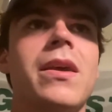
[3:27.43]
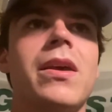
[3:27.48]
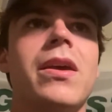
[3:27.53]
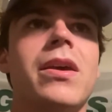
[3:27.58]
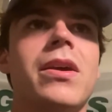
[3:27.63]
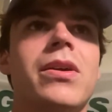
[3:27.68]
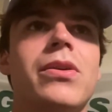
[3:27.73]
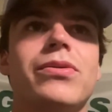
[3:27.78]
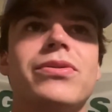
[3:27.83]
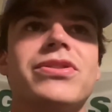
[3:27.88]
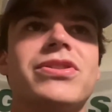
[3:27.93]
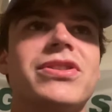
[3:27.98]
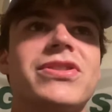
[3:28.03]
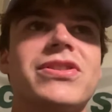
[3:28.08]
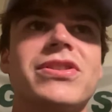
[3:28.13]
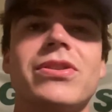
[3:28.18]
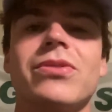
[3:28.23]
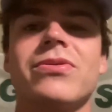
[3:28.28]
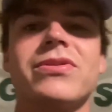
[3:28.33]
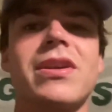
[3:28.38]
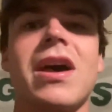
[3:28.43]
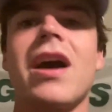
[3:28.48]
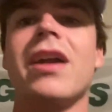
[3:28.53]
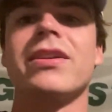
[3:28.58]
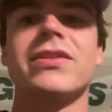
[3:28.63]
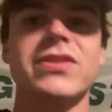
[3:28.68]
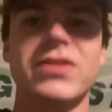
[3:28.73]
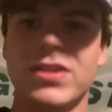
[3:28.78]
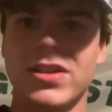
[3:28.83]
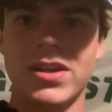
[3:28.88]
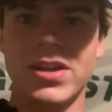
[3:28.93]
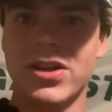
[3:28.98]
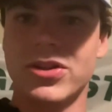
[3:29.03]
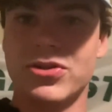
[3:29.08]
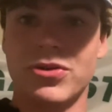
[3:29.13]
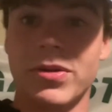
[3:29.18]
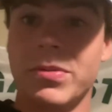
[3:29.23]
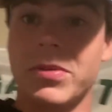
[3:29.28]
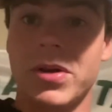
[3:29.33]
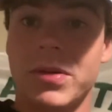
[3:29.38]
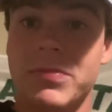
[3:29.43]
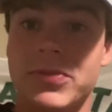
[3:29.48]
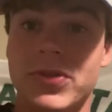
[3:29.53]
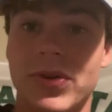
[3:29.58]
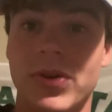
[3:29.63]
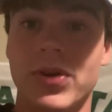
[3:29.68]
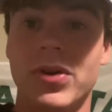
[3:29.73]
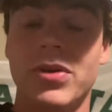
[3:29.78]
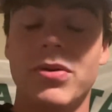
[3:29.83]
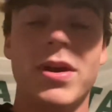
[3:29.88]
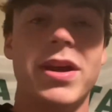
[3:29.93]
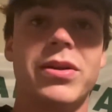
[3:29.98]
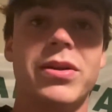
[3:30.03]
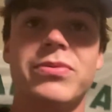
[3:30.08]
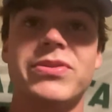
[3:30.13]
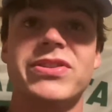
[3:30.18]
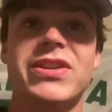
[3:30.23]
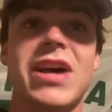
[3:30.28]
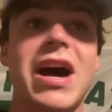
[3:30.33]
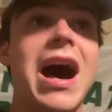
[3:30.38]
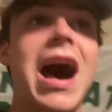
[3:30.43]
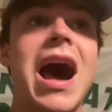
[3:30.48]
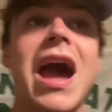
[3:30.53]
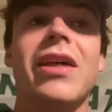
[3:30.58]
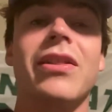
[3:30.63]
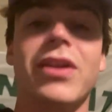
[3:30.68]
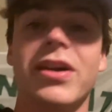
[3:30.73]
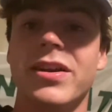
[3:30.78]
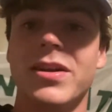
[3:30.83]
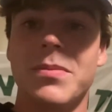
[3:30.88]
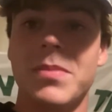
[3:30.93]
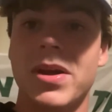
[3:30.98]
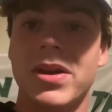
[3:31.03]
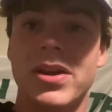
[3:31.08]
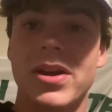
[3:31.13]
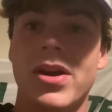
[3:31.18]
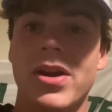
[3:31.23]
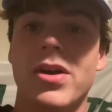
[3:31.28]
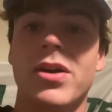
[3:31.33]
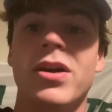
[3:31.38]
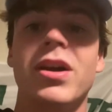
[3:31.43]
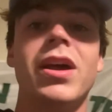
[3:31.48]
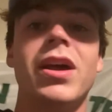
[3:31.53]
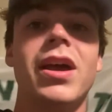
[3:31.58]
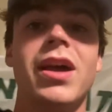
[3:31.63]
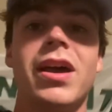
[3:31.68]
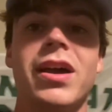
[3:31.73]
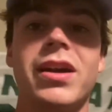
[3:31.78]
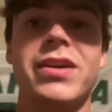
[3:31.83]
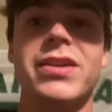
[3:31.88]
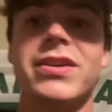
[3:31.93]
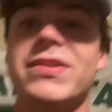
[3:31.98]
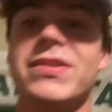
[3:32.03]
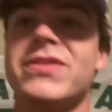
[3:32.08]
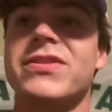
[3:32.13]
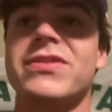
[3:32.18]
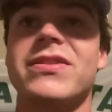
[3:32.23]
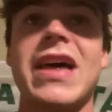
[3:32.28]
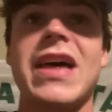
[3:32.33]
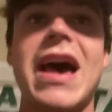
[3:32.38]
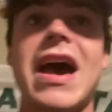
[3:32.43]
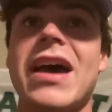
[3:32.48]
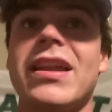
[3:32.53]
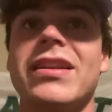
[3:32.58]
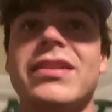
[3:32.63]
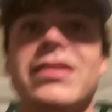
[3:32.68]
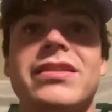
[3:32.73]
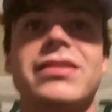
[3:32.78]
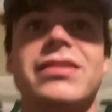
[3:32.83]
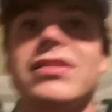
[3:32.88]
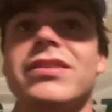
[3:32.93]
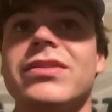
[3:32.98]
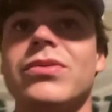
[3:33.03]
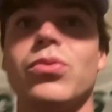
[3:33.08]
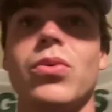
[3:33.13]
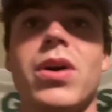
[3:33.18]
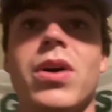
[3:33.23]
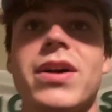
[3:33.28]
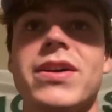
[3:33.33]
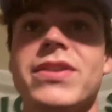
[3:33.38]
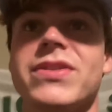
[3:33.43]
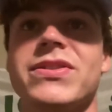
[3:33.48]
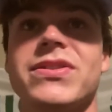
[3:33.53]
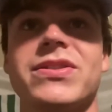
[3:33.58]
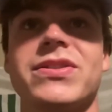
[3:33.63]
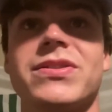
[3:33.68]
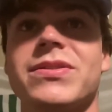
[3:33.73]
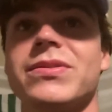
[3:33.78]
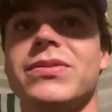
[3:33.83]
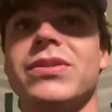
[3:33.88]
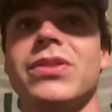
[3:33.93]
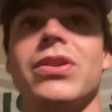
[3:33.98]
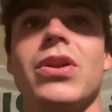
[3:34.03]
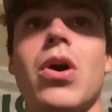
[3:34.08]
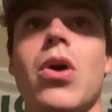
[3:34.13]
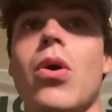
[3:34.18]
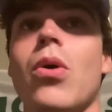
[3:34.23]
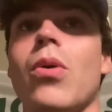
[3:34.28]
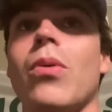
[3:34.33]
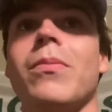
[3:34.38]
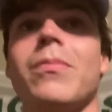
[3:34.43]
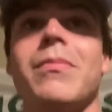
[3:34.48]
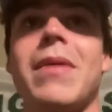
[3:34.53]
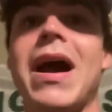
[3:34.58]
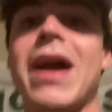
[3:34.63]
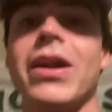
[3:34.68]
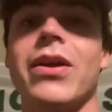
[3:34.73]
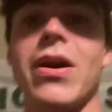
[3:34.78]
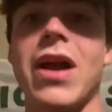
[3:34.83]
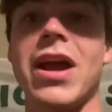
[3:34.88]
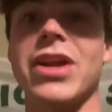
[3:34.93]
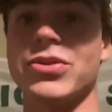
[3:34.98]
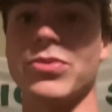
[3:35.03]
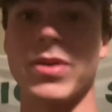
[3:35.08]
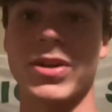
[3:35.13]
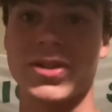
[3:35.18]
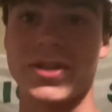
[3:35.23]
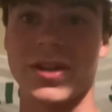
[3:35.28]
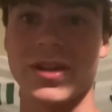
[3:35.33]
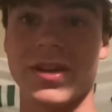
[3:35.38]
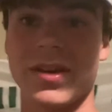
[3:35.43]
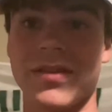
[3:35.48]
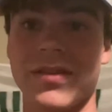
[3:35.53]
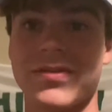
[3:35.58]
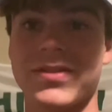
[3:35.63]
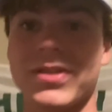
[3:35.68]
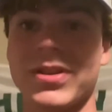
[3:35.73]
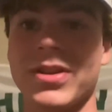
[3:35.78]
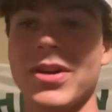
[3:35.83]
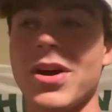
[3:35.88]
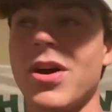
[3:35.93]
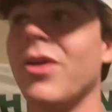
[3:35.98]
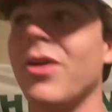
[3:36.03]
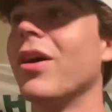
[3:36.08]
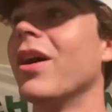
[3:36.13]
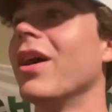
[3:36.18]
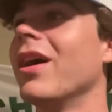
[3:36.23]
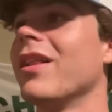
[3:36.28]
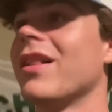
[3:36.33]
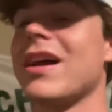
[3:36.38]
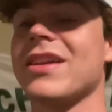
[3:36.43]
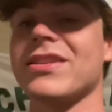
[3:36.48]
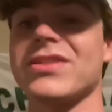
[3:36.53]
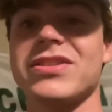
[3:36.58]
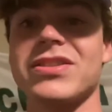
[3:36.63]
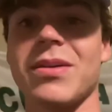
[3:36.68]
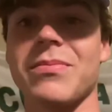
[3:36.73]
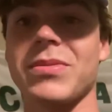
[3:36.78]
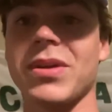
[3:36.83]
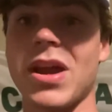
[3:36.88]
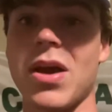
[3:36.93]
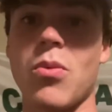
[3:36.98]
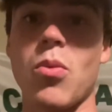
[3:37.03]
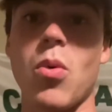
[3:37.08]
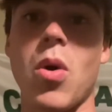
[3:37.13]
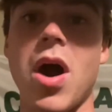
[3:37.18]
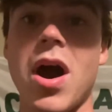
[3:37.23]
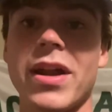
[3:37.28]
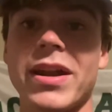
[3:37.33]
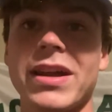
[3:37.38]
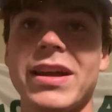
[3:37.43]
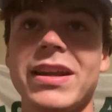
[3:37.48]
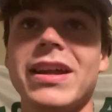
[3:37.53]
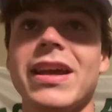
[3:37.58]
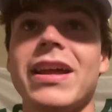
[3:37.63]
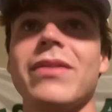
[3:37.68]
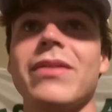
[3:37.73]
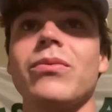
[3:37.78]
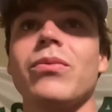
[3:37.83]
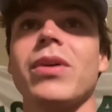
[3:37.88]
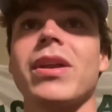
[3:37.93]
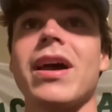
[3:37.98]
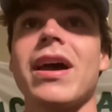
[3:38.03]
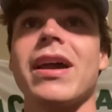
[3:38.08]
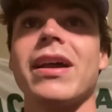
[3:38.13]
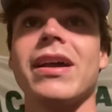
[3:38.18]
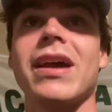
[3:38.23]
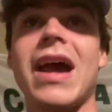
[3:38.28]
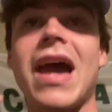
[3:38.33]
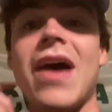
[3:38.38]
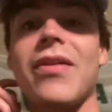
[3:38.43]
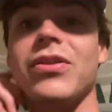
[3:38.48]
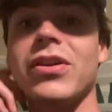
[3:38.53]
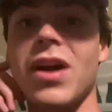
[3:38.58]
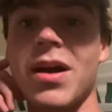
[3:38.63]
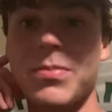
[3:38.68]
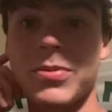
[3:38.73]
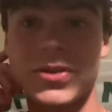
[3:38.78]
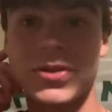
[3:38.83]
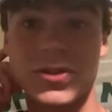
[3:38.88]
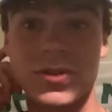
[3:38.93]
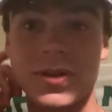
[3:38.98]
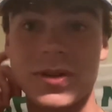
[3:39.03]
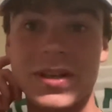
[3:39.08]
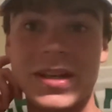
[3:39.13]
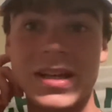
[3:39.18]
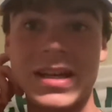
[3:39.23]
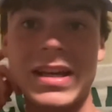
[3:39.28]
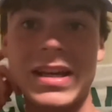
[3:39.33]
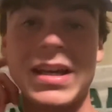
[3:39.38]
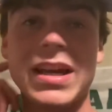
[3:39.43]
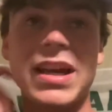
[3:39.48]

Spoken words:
It was honestly a dream come true, and it was a highlight of my year, because that was my graduation gift. That's something I wanted, and when I had the opportunity